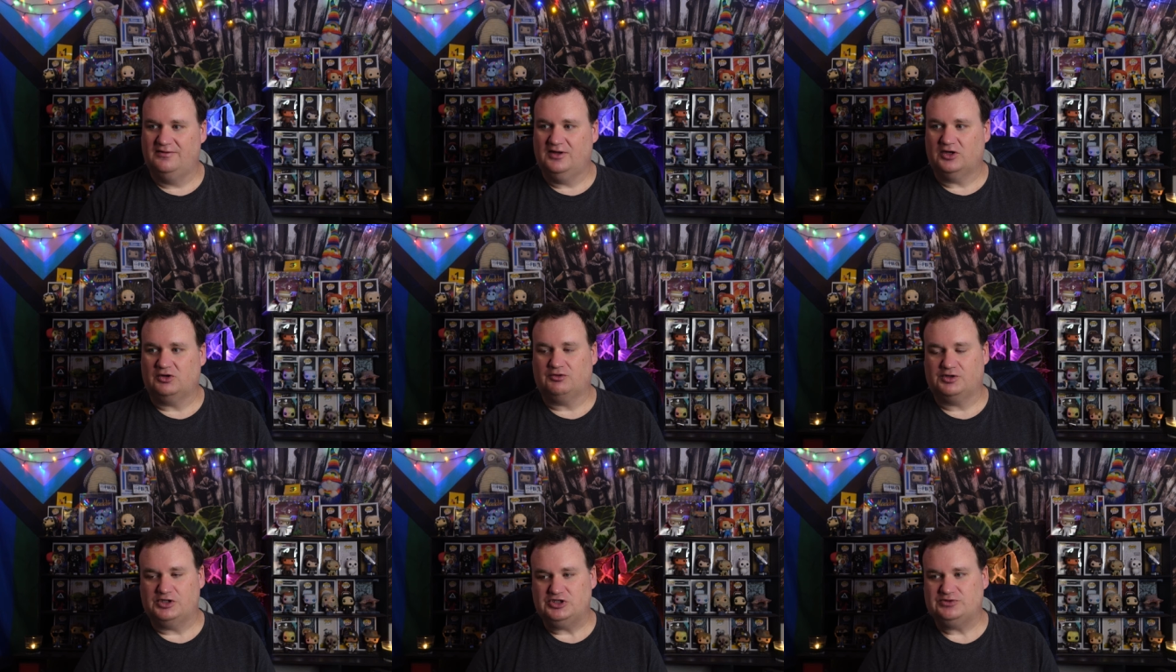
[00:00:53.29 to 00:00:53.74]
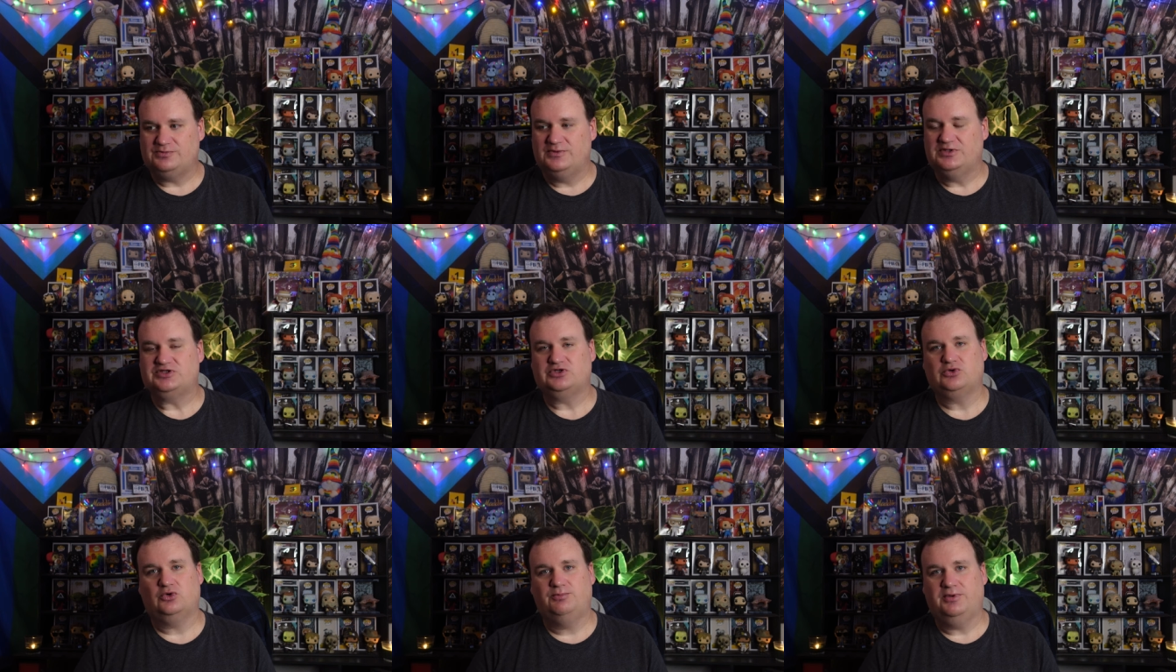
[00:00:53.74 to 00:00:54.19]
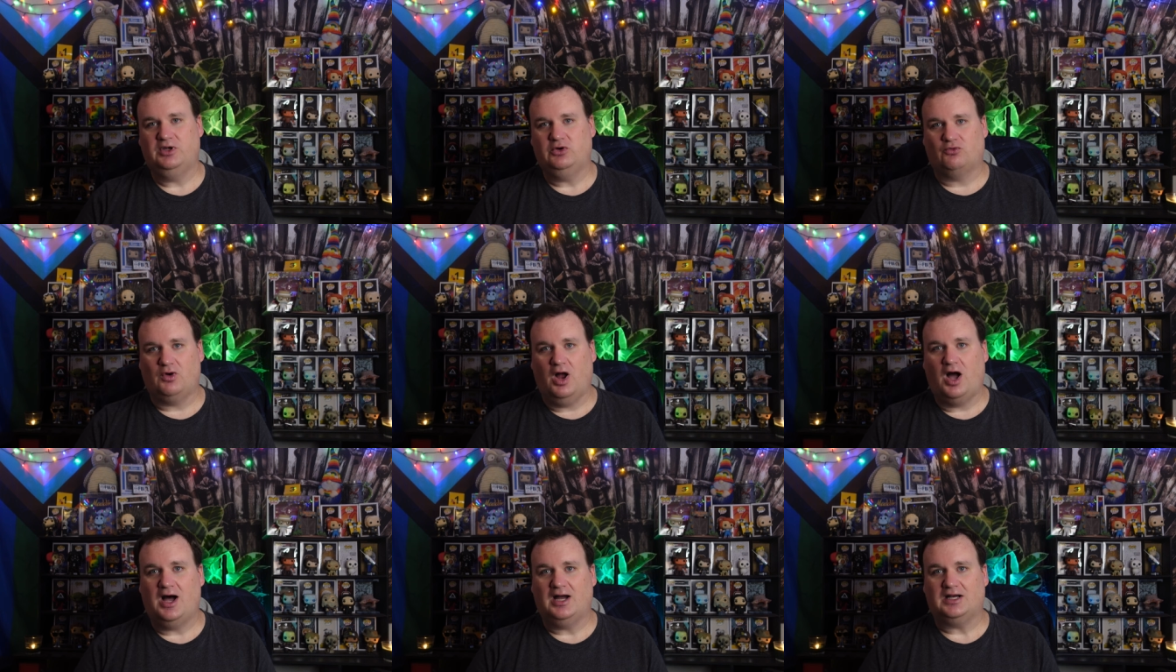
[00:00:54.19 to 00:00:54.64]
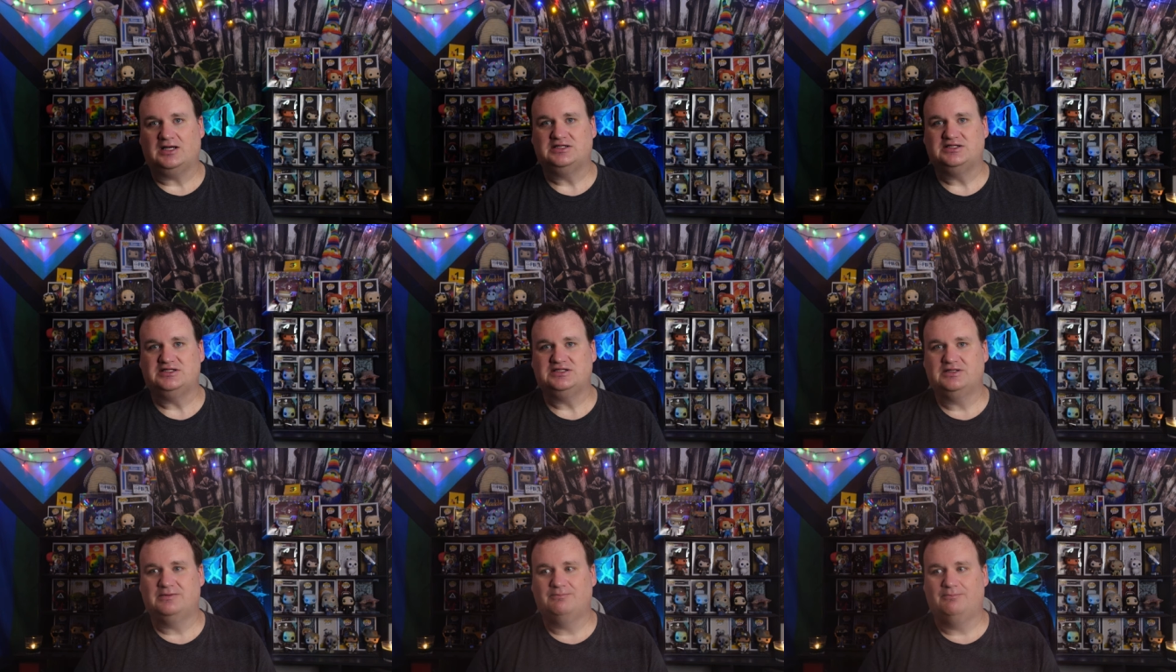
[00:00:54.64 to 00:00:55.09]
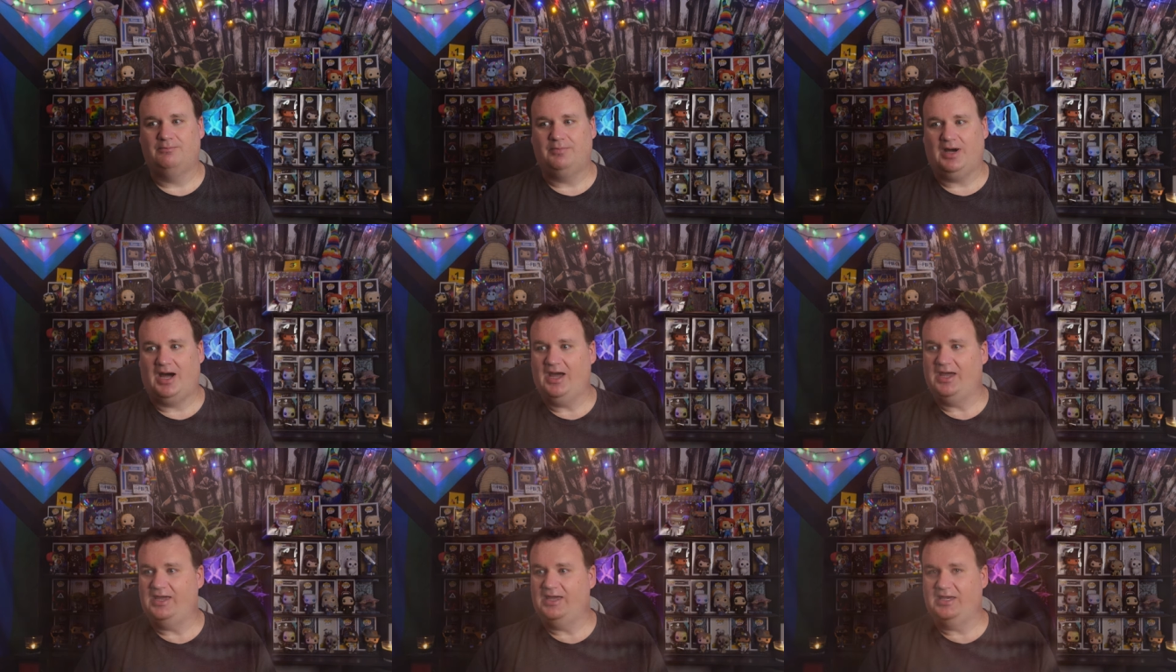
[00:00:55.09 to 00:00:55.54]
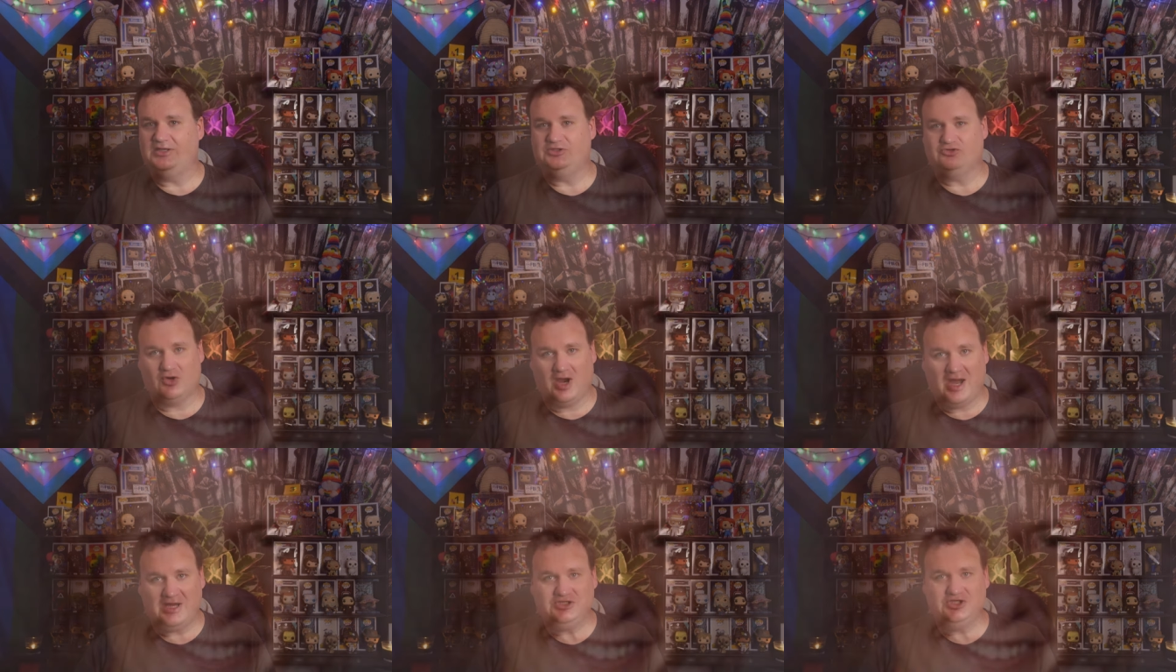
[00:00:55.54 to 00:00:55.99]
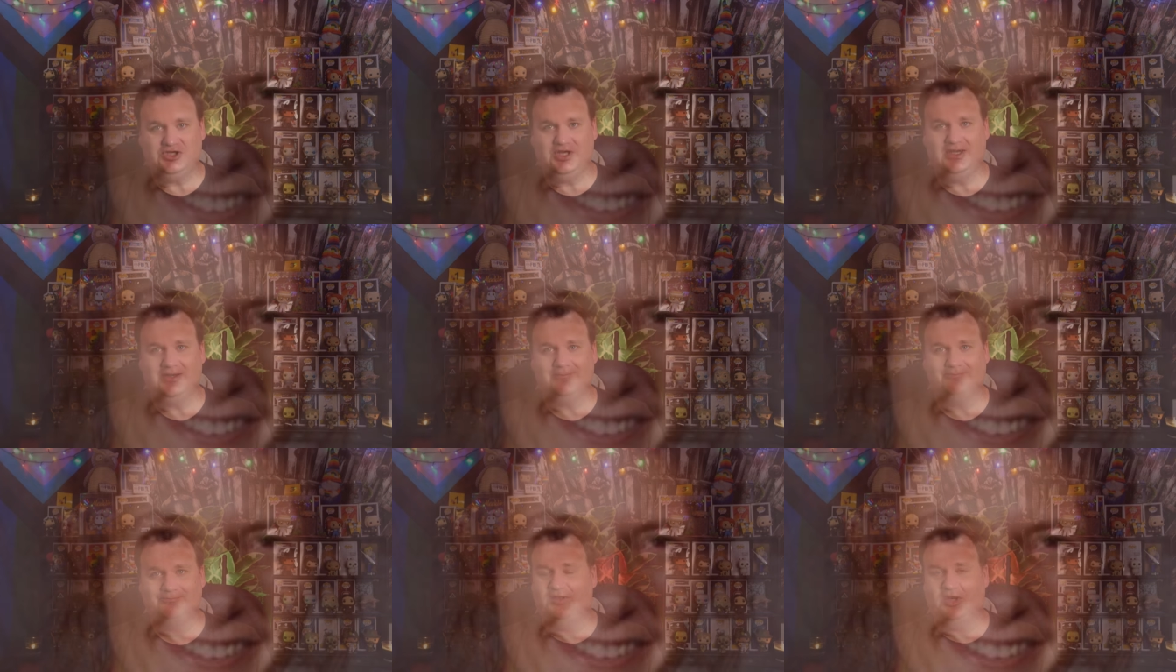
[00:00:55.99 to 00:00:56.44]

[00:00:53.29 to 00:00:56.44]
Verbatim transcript: their Christmas would be rocked by a tragedy.